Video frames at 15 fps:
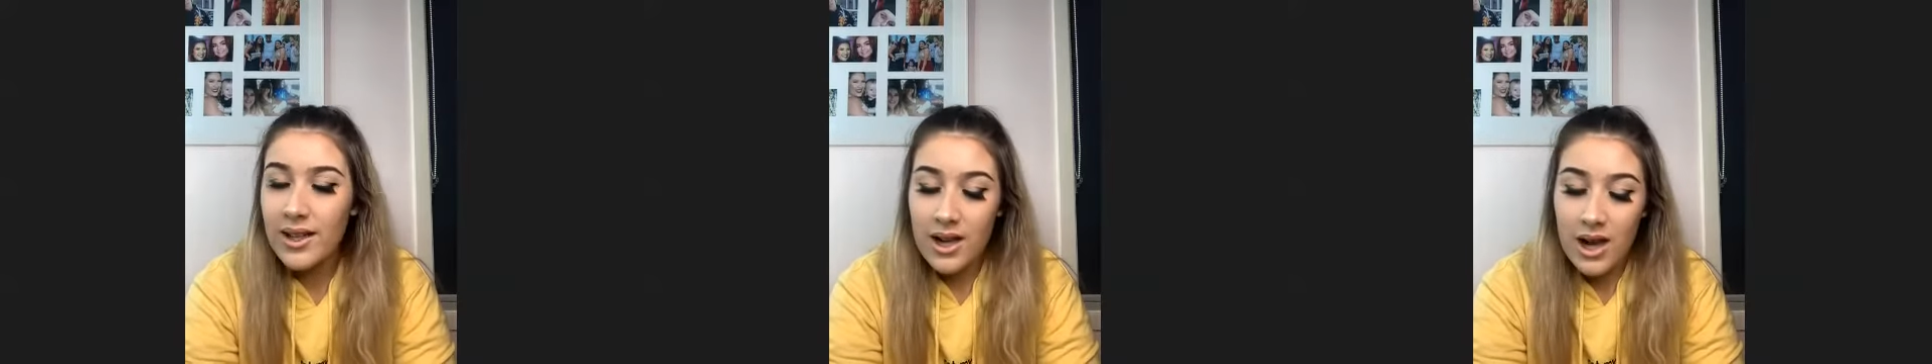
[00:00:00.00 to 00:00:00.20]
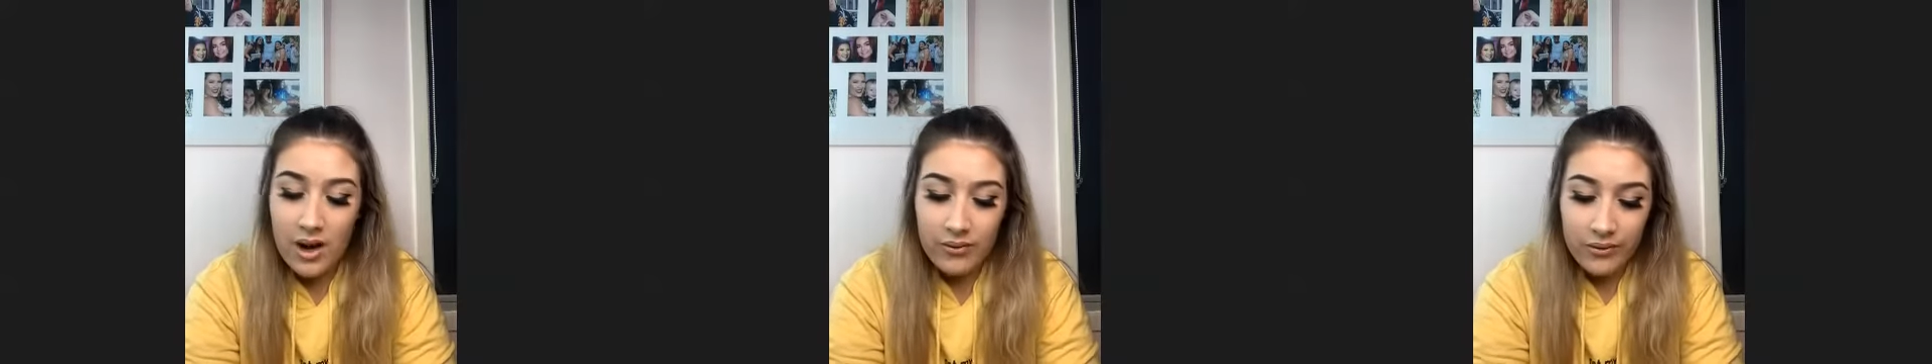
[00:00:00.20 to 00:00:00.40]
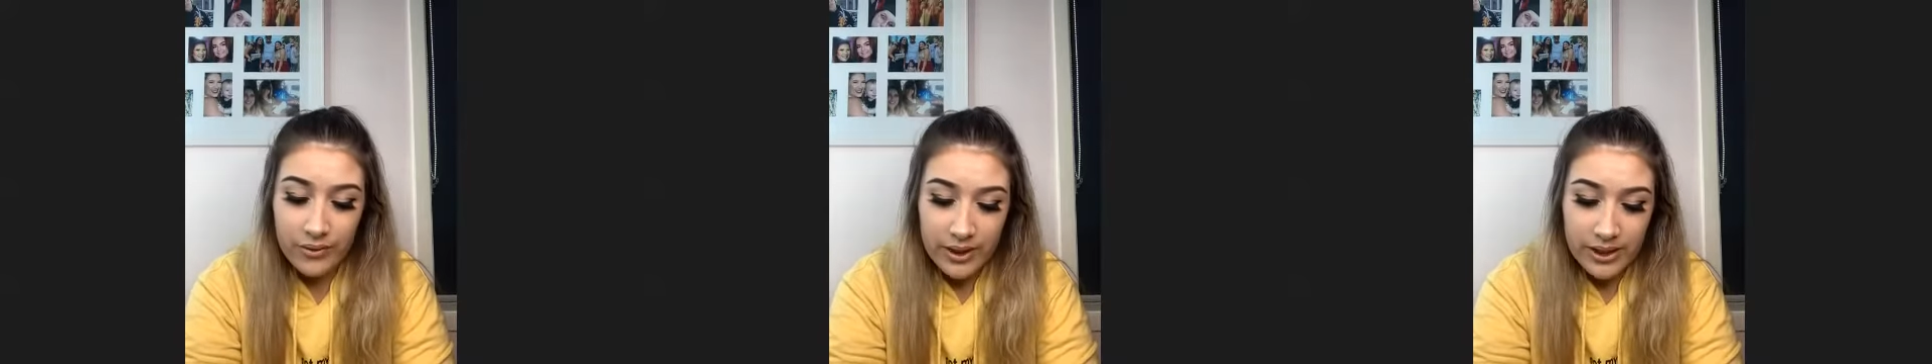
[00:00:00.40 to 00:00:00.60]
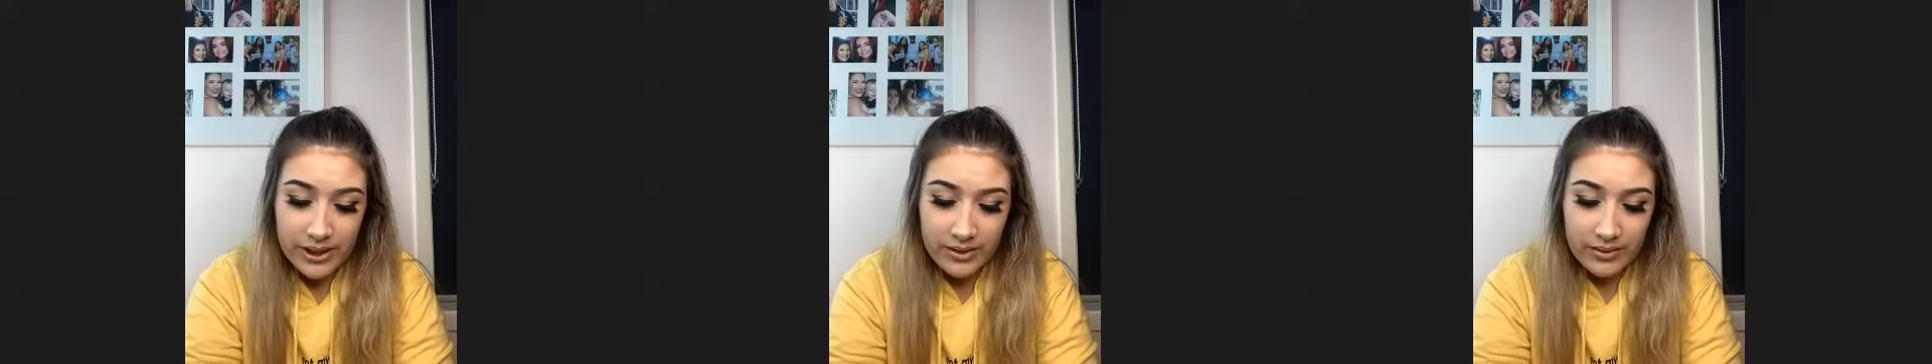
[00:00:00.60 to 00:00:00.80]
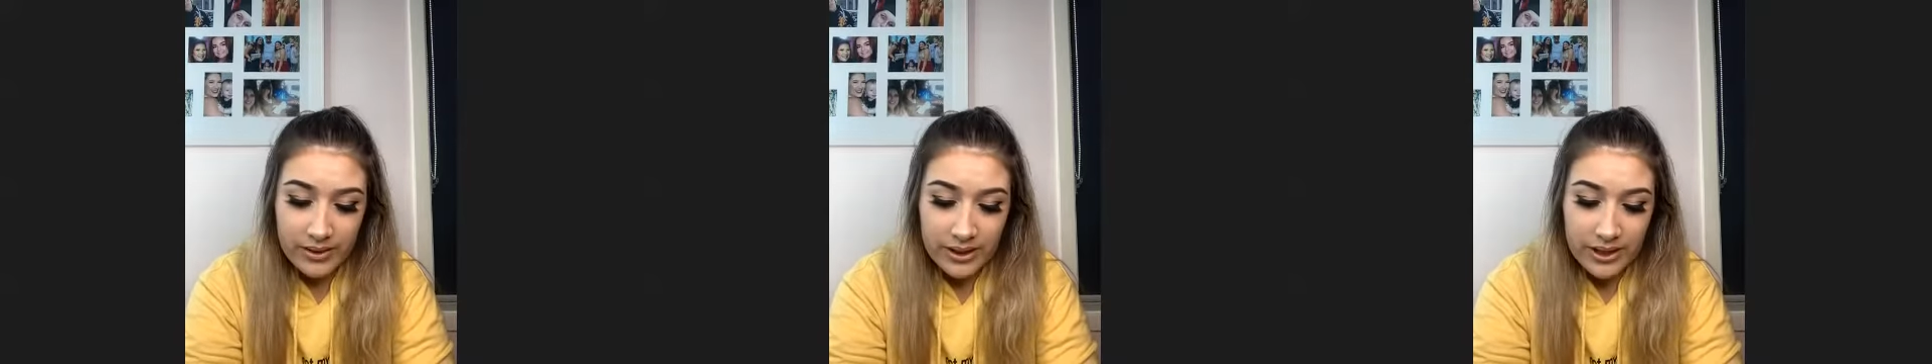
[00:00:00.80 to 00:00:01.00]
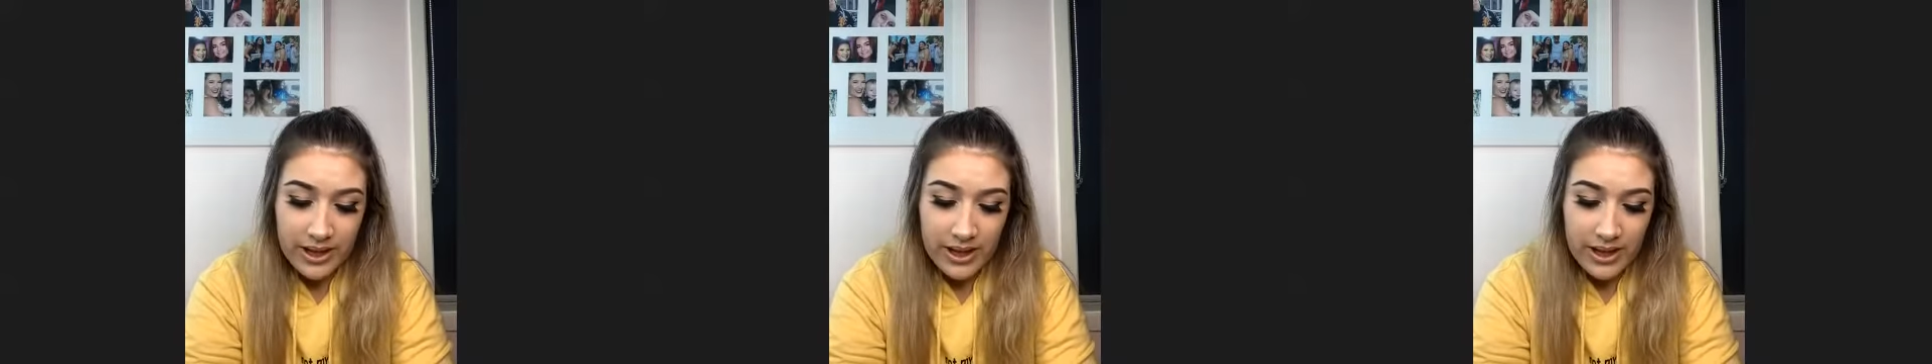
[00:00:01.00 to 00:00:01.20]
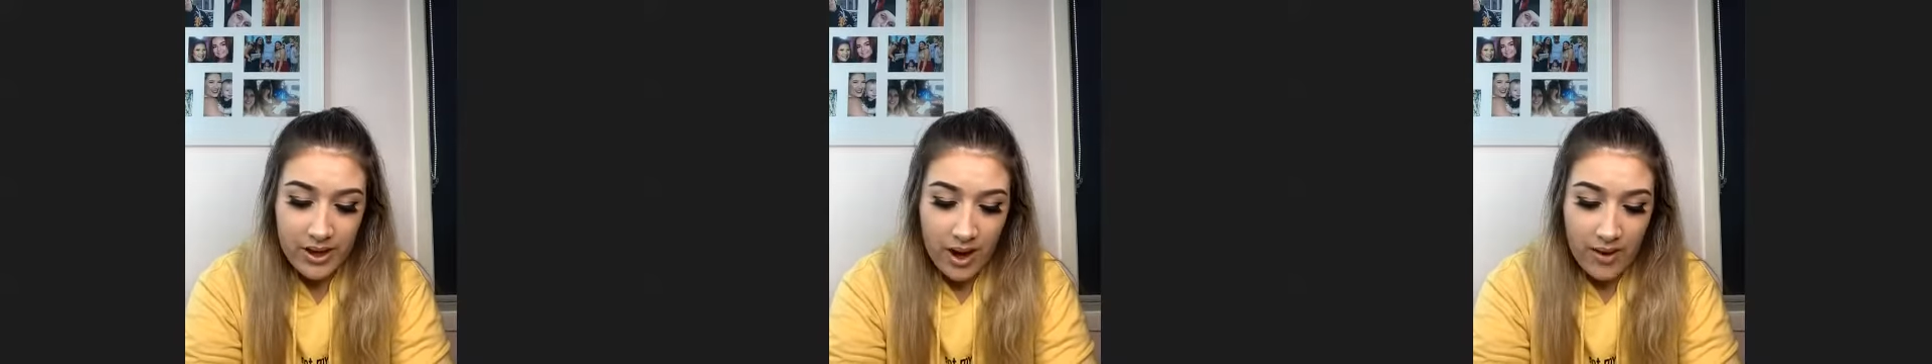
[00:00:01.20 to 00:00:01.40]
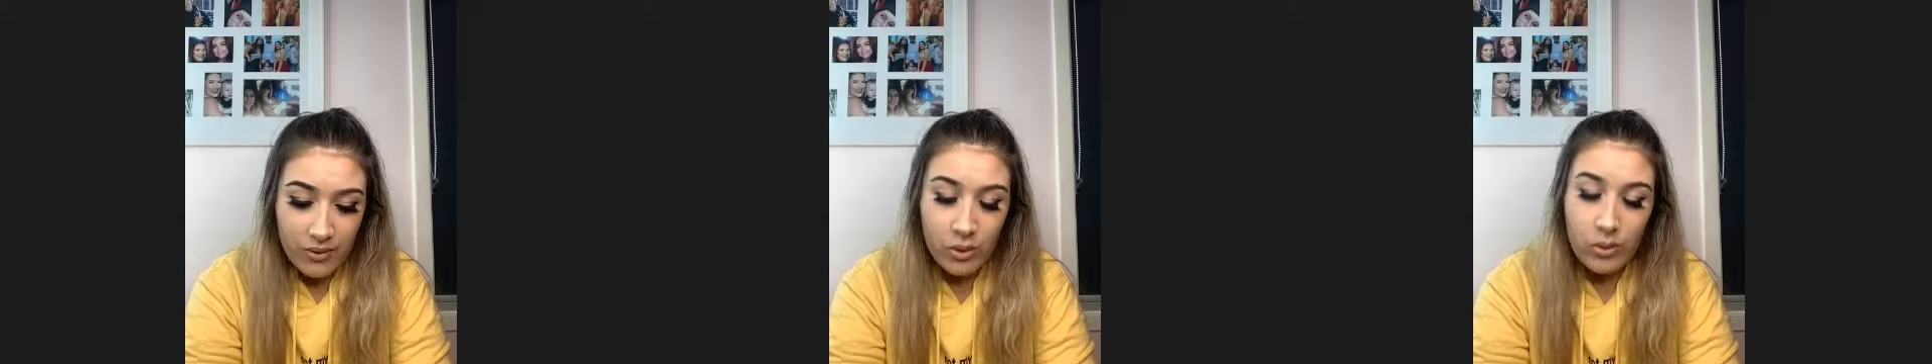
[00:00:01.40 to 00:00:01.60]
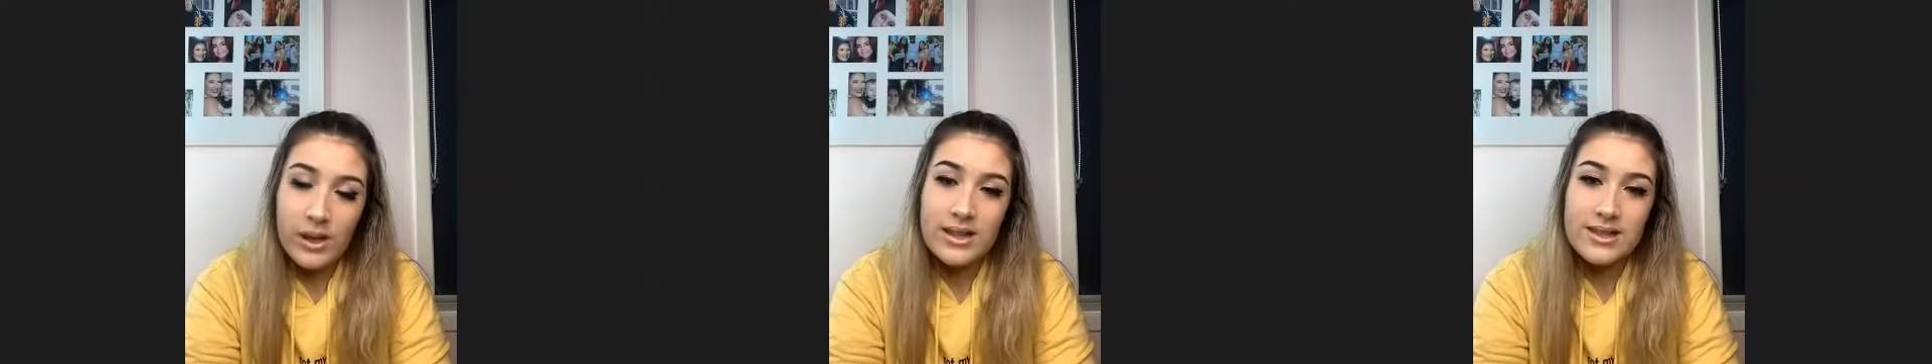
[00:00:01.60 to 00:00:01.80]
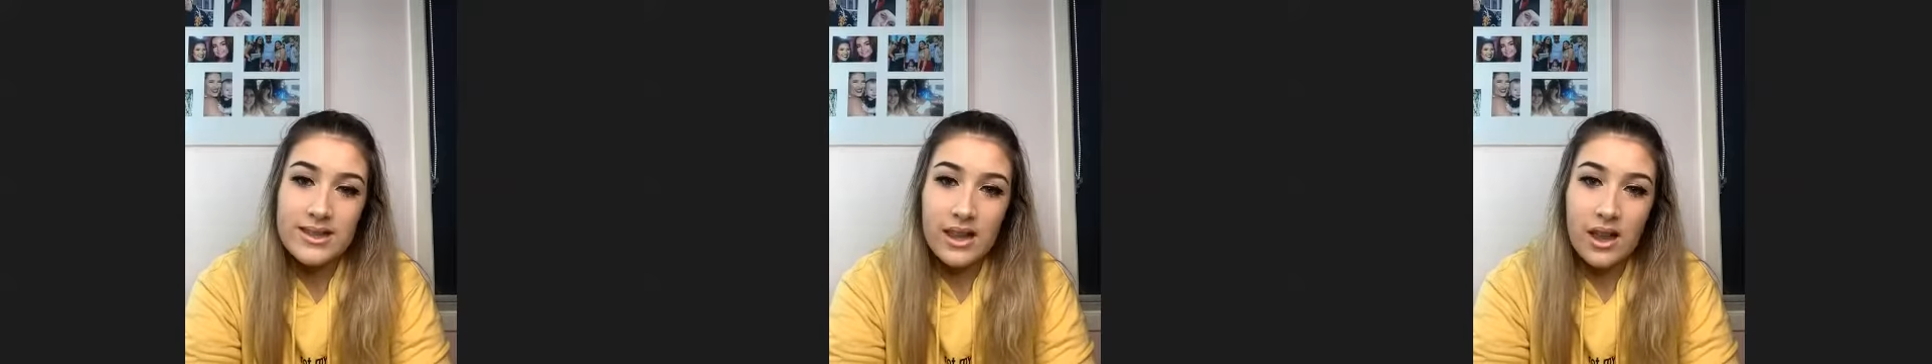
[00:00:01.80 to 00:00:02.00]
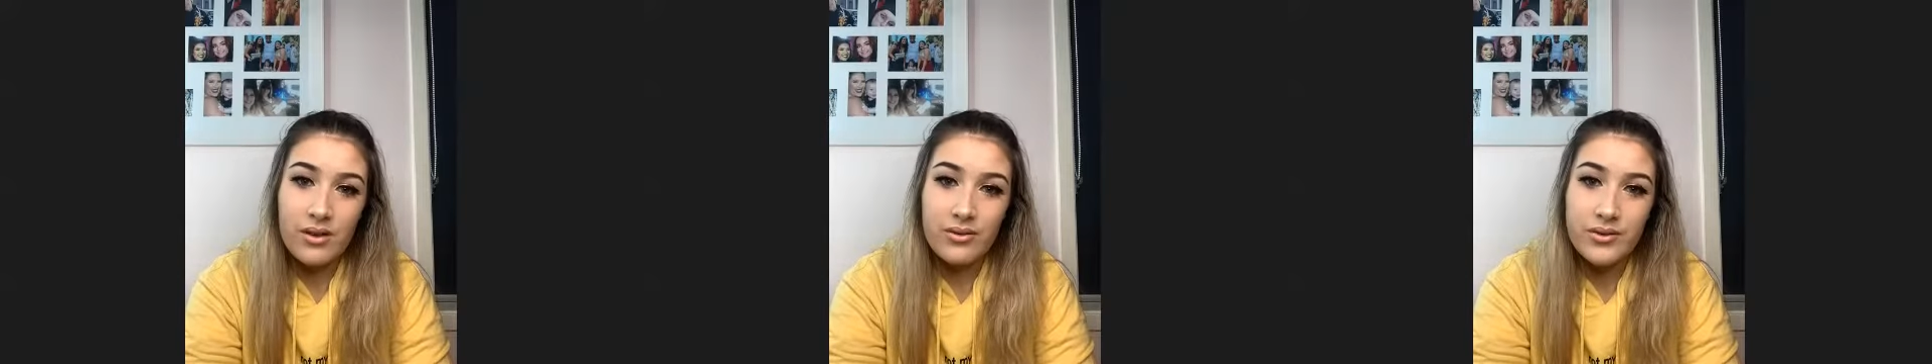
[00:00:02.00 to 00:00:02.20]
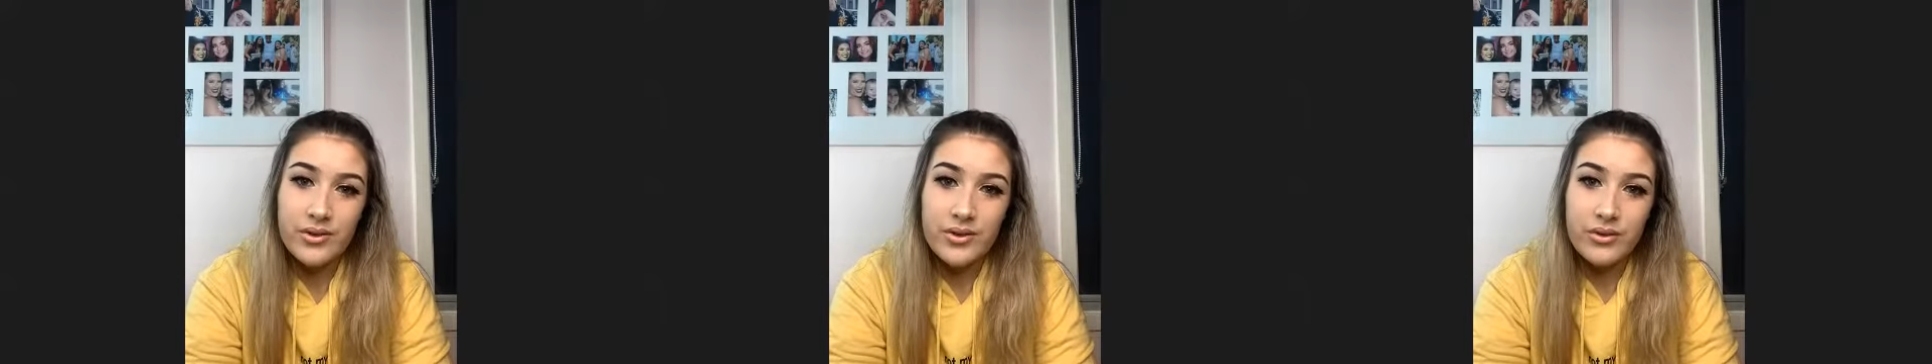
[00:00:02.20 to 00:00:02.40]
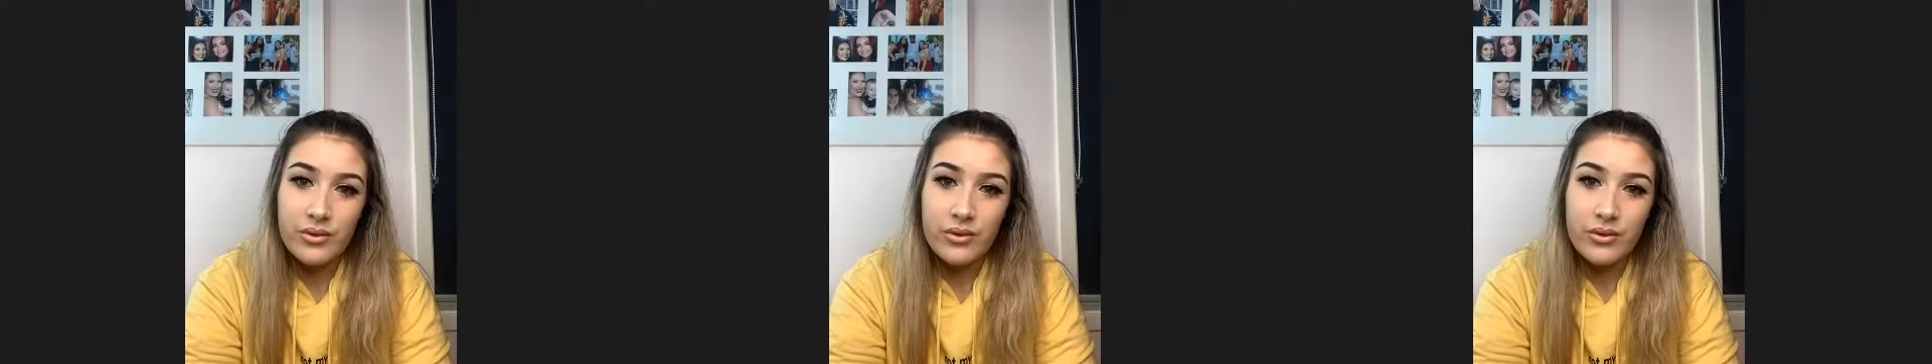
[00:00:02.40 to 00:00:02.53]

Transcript: I really, really have always loved